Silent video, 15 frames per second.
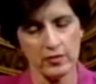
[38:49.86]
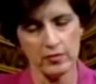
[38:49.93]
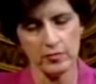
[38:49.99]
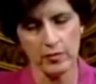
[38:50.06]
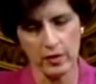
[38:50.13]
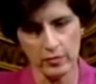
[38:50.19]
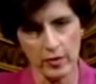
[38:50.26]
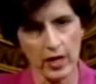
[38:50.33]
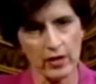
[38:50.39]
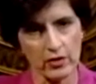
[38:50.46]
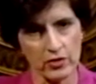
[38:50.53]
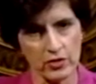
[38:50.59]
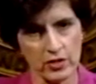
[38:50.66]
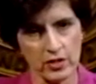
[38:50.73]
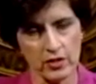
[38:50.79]

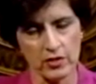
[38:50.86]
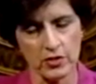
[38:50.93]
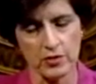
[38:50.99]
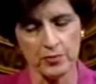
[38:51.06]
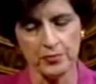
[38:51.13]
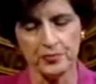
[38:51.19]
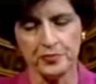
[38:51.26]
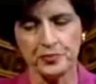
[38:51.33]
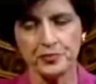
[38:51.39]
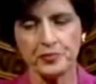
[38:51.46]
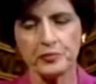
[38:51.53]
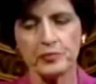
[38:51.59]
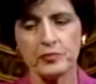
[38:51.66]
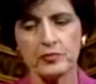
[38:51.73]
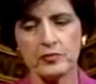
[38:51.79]
mathematical skills.
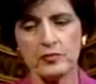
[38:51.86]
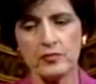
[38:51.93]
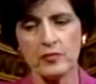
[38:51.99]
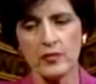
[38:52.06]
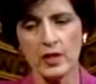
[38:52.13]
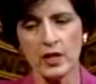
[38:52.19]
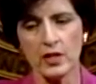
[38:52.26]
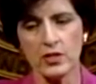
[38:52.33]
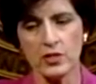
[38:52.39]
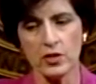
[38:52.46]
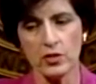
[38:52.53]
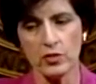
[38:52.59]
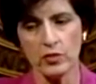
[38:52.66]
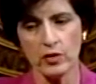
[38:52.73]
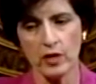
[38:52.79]

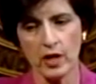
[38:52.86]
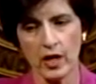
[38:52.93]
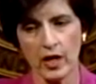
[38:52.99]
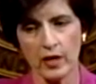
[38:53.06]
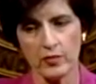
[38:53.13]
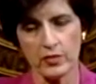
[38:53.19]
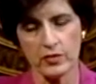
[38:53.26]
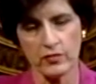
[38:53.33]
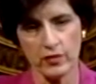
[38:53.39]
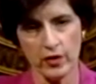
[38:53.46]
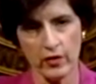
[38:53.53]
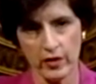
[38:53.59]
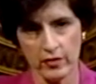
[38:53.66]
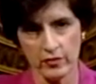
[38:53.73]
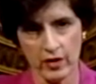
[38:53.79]
So I was
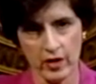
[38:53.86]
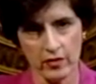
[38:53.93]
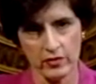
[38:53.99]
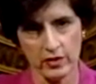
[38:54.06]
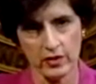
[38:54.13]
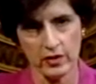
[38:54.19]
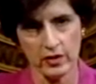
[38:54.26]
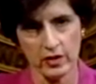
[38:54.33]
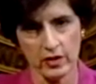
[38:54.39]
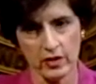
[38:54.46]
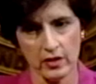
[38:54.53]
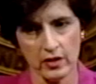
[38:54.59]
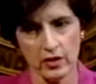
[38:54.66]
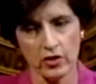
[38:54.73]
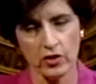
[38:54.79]
very involved in
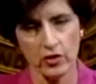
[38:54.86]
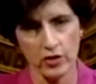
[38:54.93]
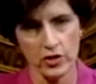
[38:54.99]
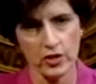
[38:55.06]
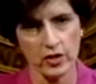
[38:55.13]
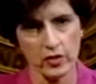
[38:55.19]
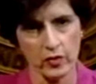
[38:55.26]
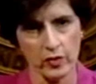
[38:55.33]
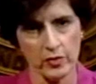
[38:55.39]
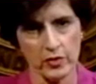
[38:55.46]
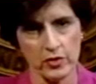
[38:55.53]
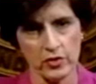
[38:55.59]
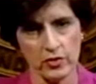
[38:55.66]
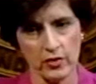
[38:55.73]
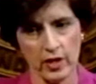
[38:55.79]
encouraging women
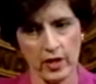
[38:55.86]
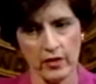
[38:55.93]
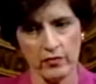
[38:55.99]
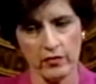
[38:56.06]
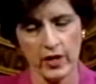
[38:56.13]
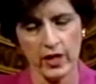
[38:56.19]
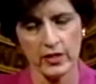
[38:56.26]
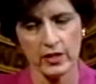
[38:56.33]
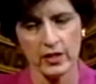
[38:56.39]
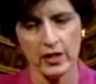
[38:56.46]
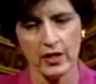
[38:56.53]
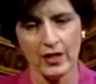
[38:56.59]
to do that. In fact,